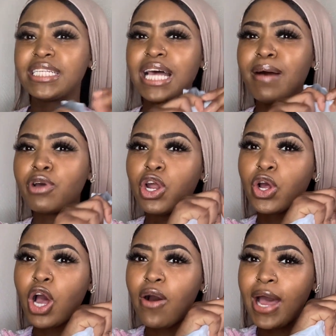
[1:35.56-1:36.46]
I'm going to
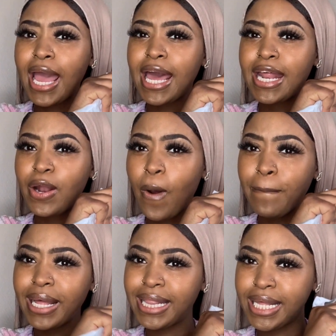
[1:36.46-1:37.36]
go ahead and
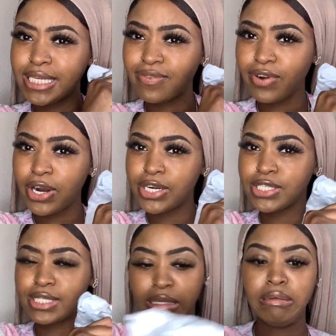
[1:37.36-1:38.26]
open this
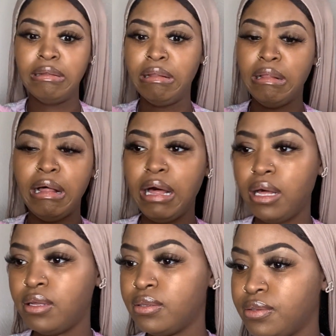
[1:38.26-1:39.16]
first. I
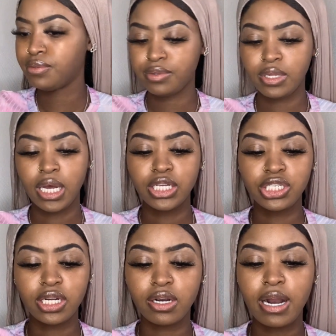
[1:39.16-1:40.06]

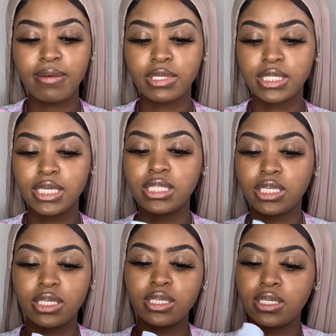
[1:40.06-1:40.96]
should have grabbed the
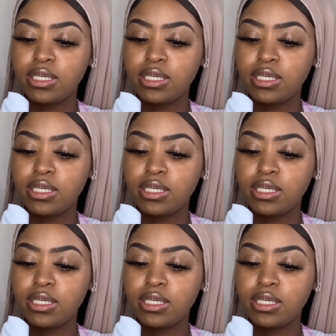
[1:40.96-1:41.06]
scissors.